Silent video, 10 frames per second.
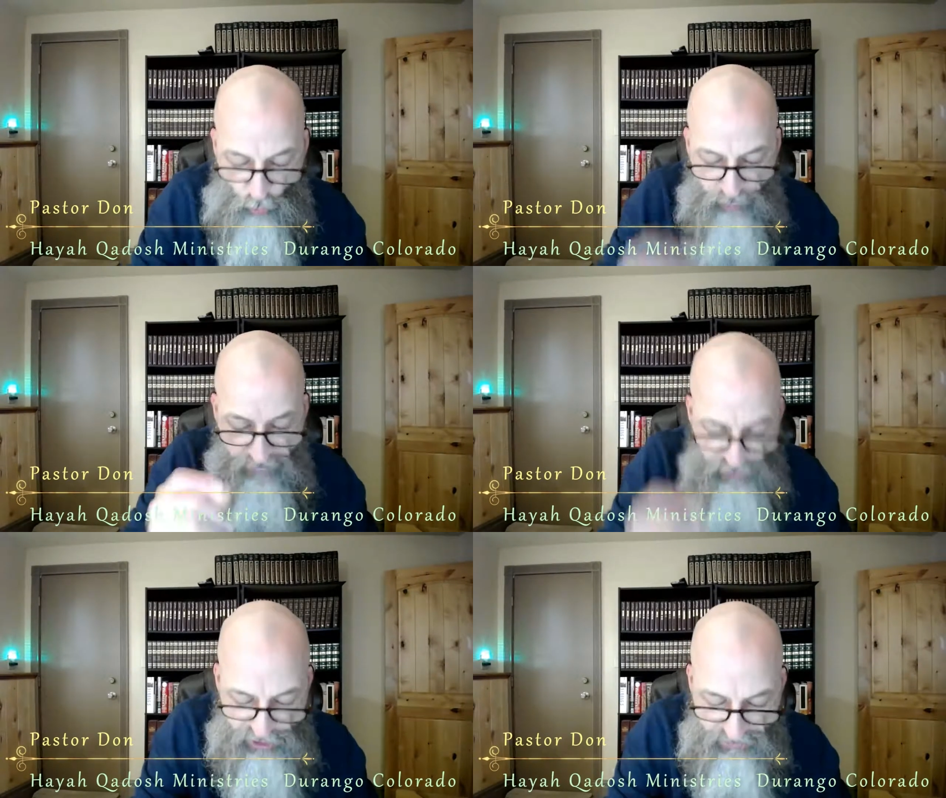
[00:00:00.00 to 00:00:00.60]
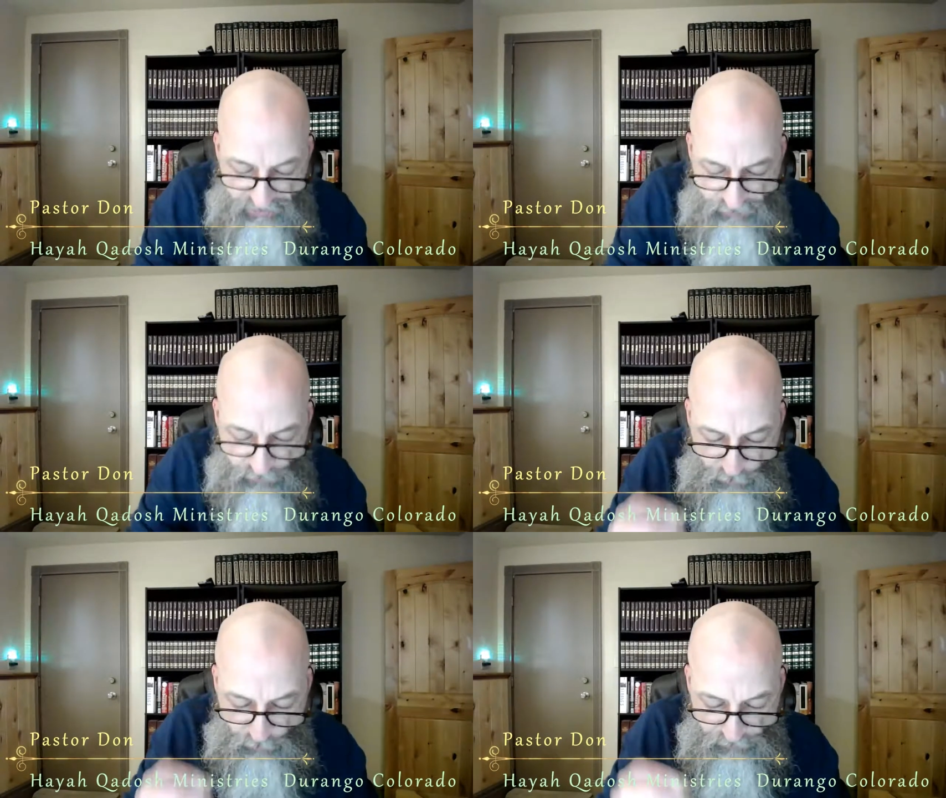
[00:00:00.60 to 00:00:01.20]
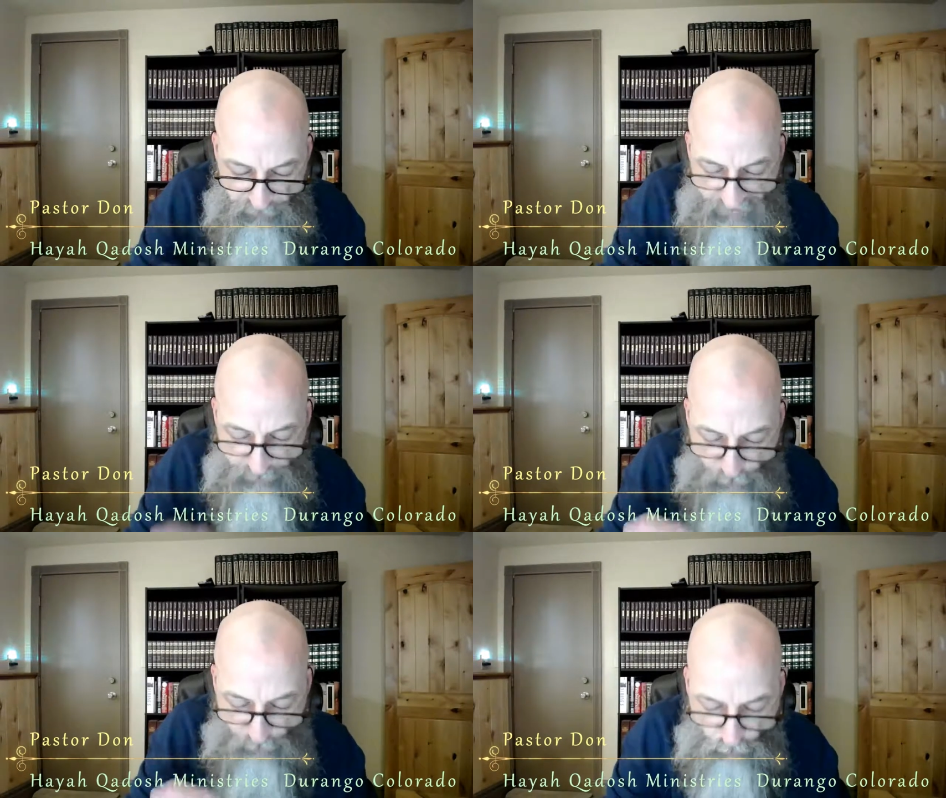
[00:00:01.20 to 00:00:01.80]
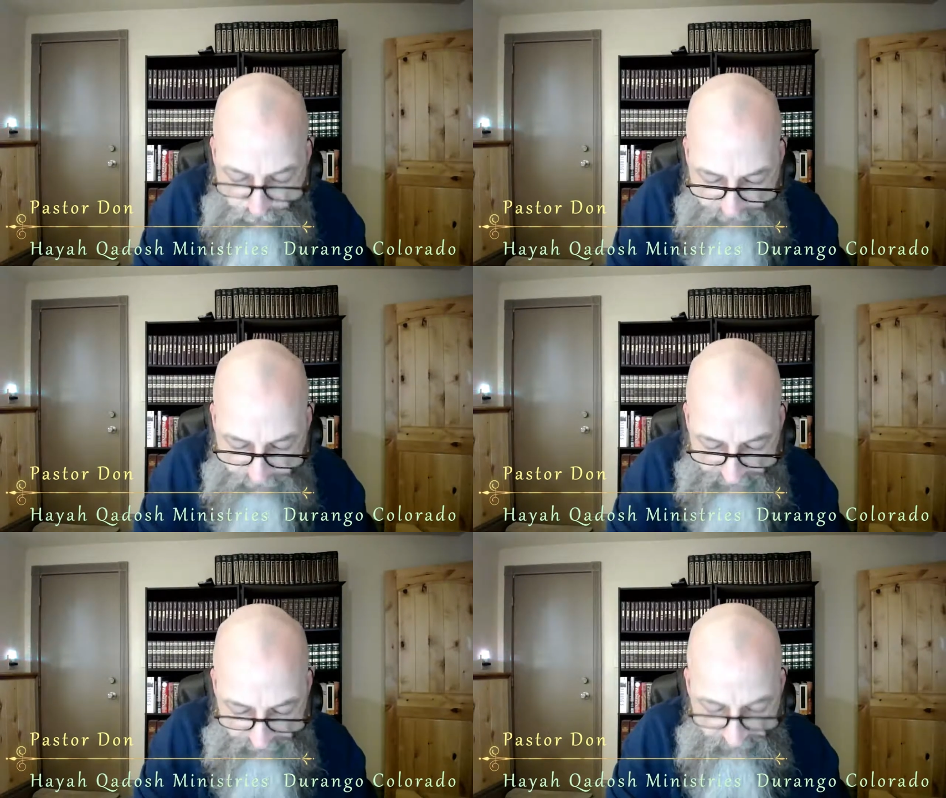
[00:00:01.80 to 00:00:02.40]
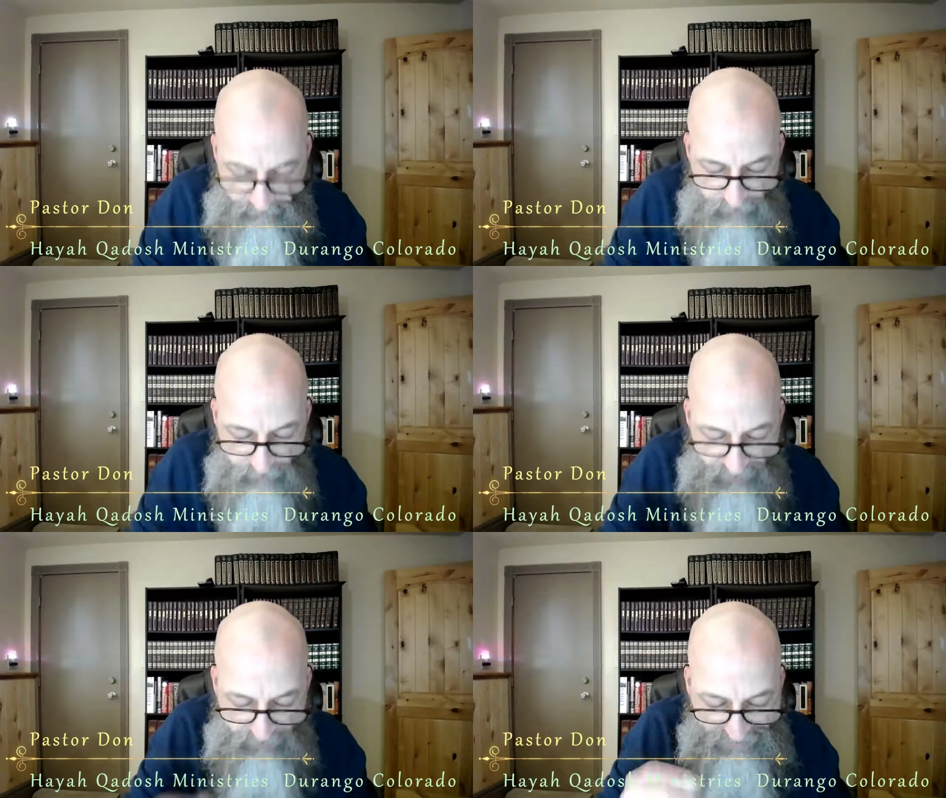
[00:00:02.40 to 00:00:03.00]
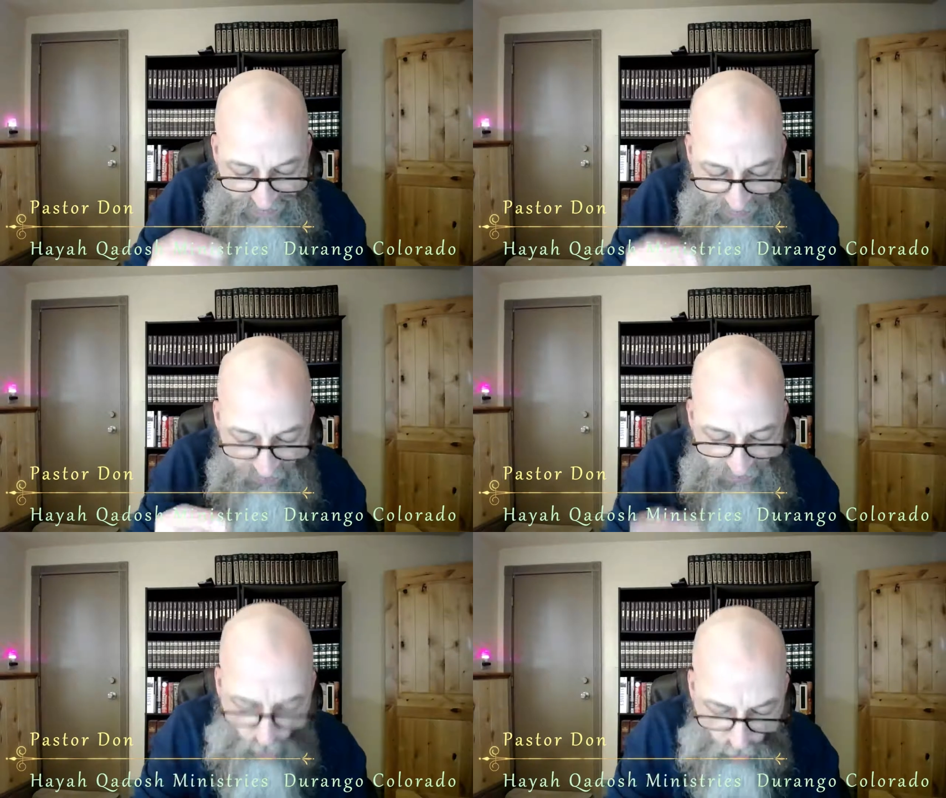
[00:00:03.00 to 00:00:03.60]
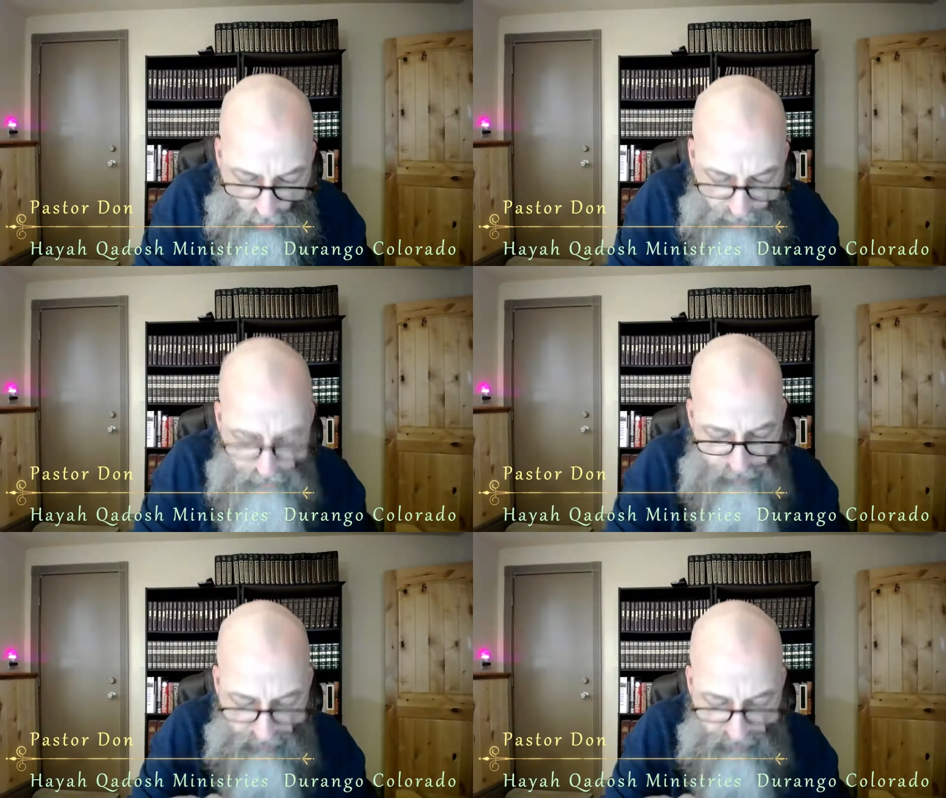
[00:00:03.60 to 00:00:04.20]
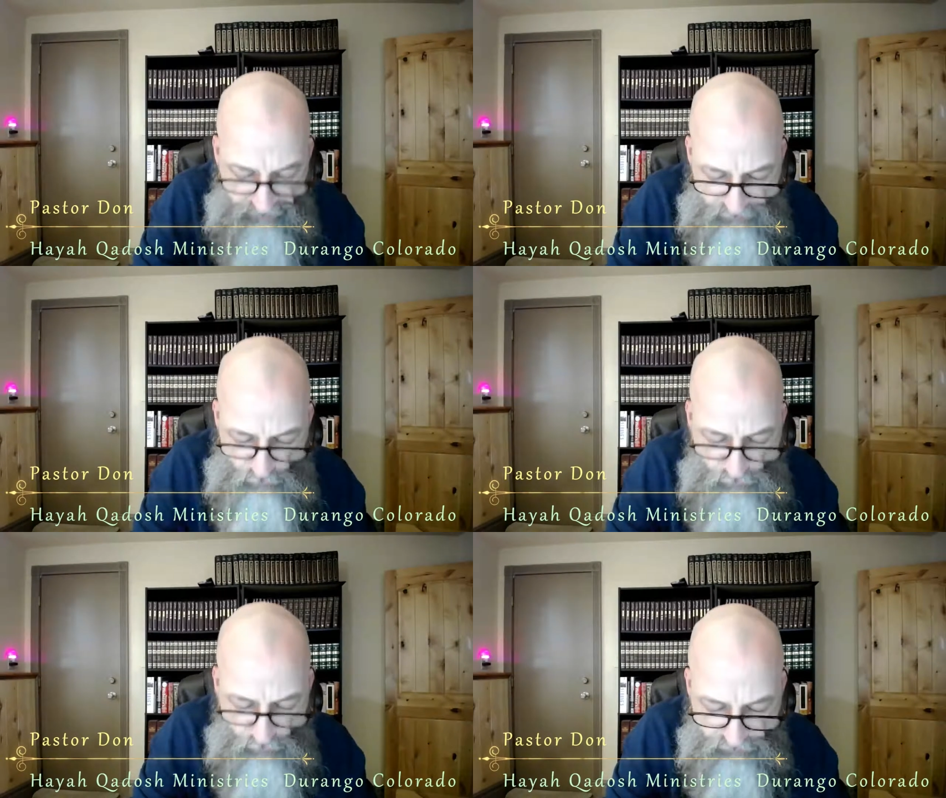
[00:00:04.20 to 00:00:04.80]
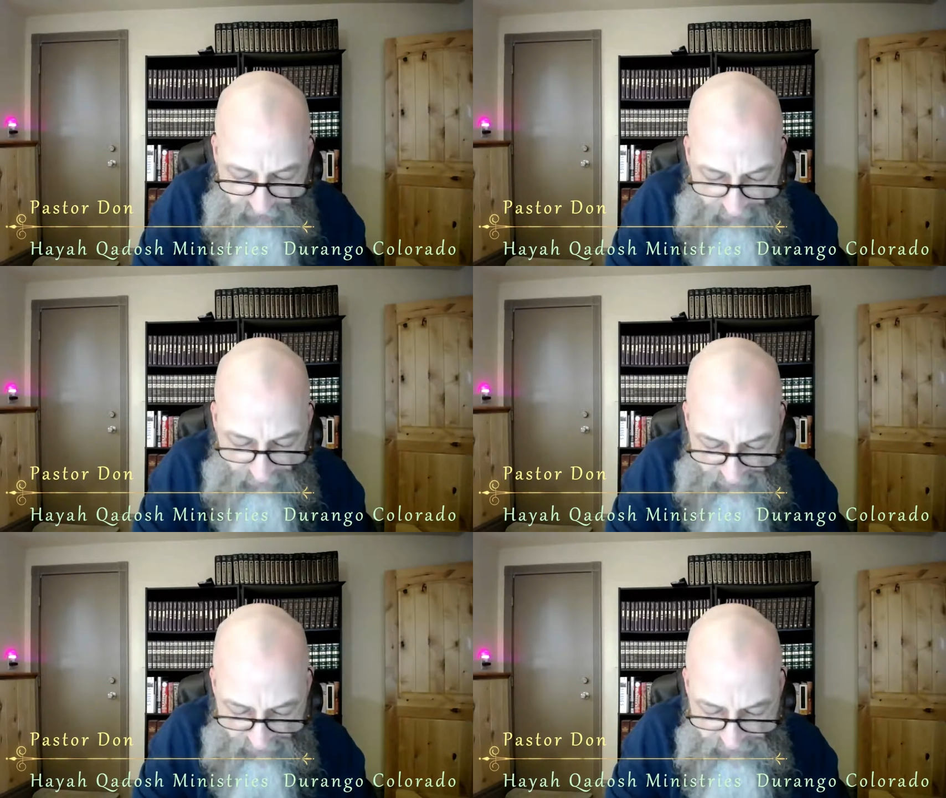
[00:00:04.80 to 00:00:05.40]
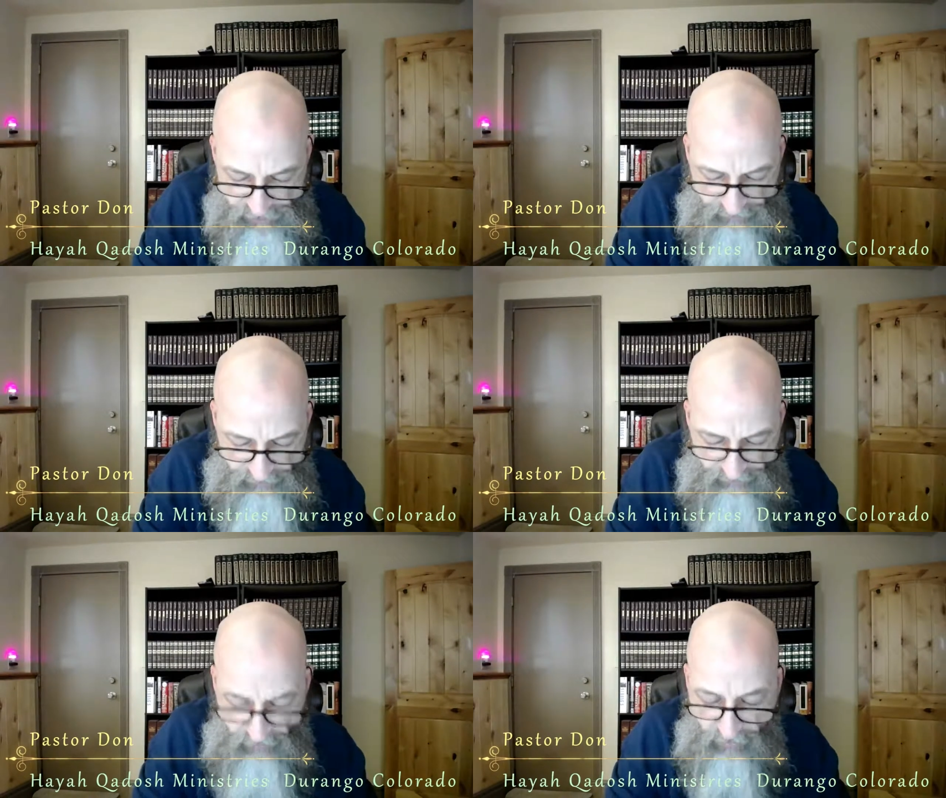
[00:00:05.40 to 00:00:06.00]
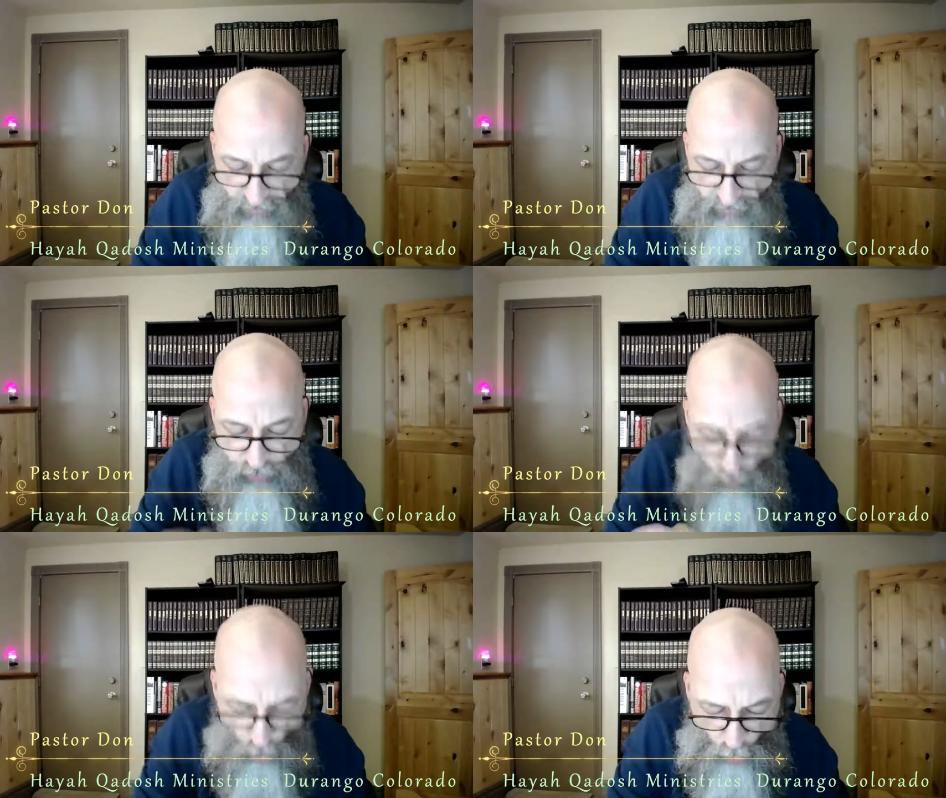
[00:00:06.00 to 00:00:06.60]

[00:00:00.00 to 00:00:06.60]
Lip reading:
No face is visible, so there are no lips to read.